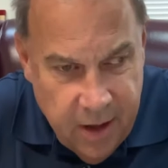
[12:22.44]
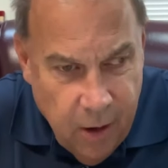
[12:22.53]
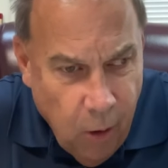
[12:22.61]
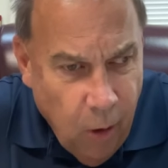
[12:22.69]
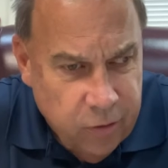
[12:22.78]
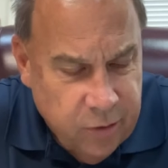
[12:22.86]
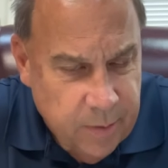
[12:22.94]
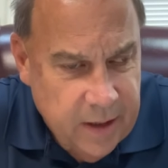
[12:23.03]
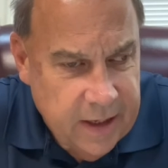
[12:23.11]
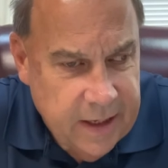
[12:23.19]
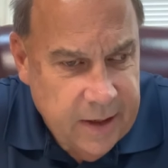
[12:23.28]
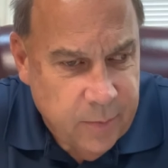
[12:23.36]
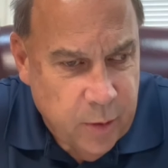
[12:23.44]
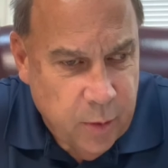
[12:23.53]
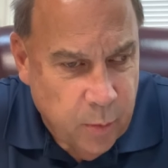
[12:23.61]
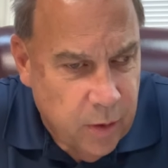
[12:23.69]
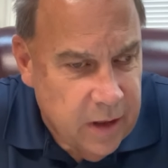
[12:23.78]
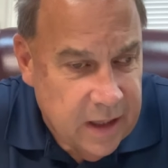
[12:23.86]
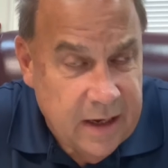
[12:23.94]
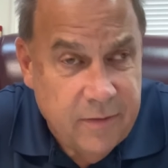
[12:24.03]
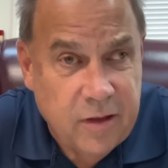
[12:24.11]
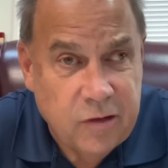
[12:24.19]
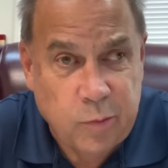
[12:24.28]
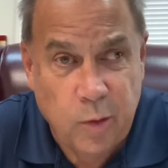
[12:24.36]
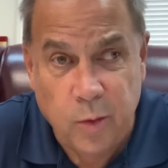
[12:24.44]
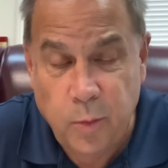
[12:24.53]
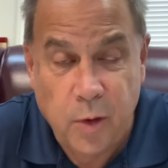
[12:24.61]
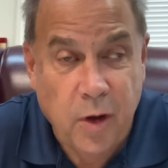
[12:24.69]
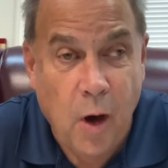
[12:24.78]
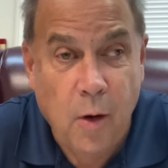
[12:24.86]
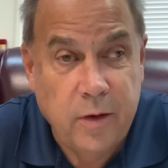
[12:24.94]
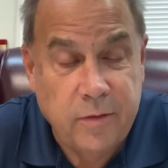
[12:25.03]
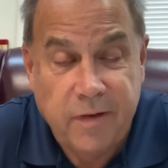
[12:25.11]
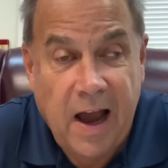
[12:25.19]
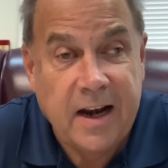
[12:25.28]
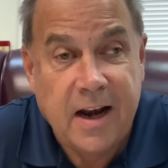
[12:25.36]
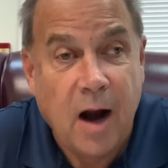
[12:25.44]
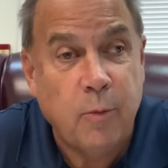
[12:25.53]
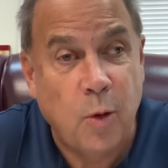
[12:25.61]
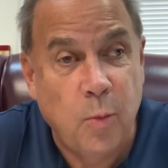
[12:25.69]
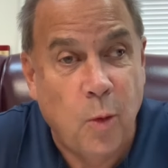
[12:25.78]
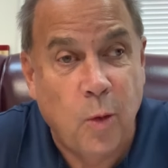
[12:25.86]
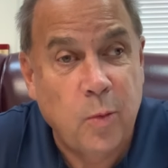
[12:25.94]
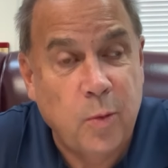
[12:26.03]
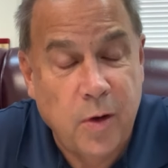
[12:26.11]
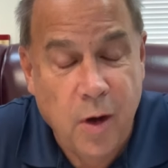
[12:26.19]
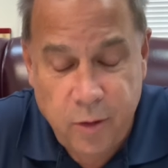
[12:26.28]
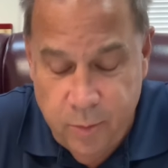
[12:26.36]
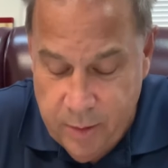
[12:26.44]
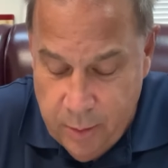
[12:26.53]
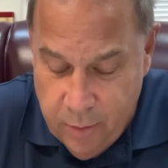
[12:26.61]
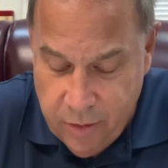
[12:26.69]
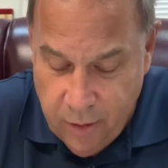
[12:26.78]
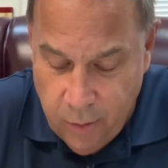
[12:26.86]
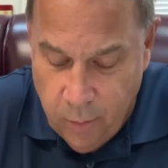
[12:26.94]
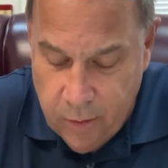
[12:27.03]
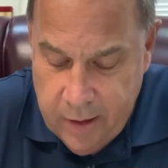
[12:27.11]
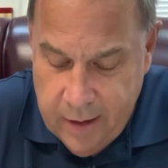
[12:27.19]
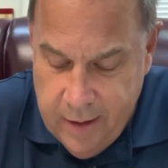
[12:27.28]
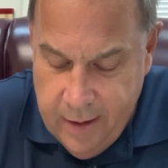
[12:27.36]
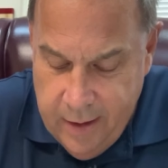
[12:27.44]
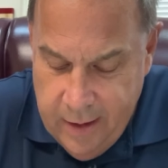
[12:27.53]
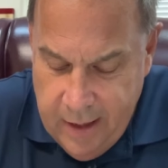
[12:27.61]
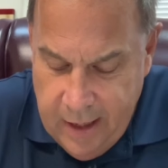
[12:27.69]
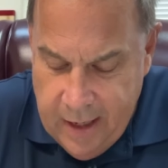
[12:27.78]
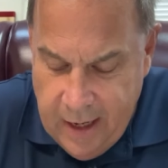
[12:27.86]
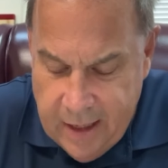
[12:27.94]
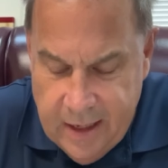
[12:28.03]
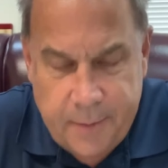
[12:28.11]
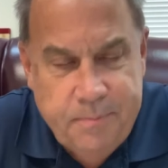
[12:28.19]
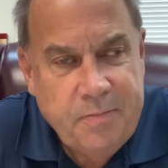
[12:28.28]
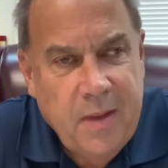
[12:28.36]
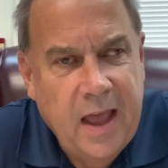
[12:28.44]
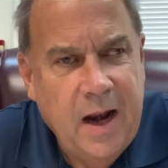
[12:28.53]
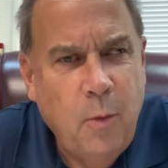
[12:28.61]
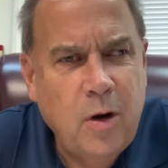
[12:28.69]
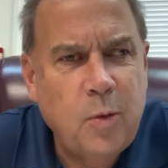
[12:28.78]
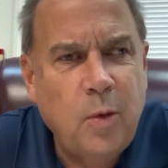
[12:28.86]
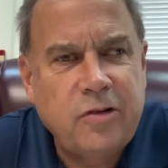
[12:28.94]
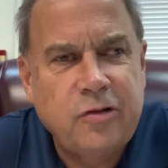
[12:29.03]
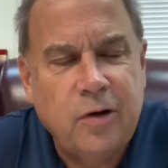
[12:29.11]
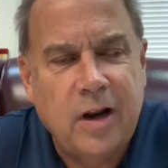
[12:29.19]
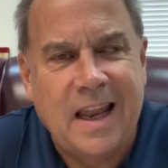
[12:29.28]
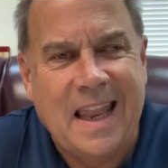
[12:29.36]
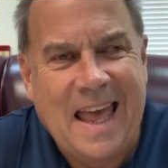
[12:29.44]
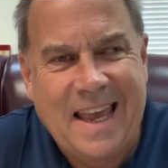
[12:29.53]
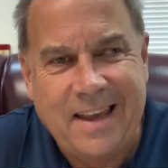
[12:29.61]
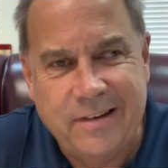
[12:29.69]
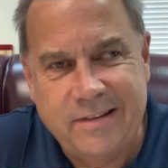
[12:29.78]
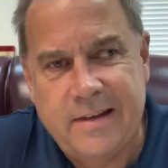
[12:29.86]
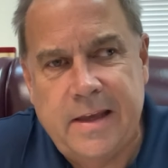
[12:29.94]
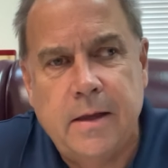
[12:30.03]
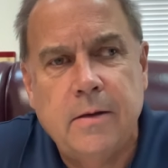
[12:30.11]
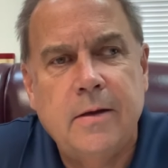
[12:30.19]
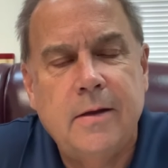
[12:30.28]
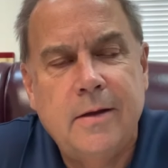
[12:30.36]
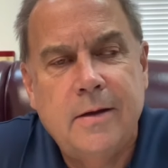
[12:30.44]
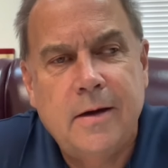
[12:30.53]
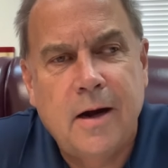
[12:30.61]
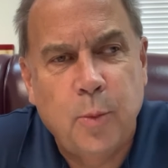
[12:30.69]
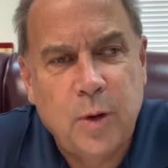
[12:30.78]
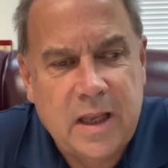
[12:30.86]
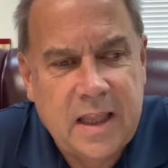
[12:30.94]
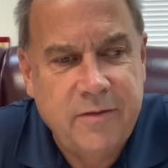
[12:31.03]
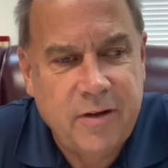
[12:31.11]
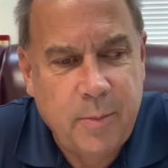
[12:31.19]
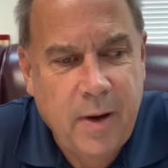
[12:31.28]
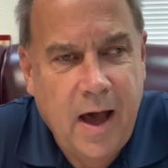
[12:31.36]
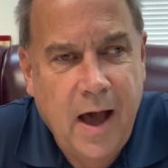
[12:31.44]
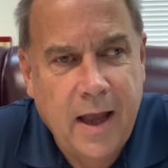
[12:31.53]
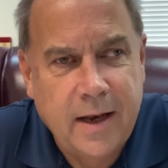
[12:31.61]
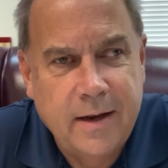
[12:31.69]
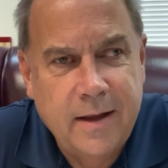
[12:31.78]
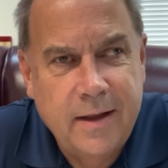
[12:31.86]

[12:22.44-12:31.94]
Ultimately, we'll leave this world. We'll go and find our reward. We'll go to be with the Lord. And I wonder, what sort of legacy are we leaving behind?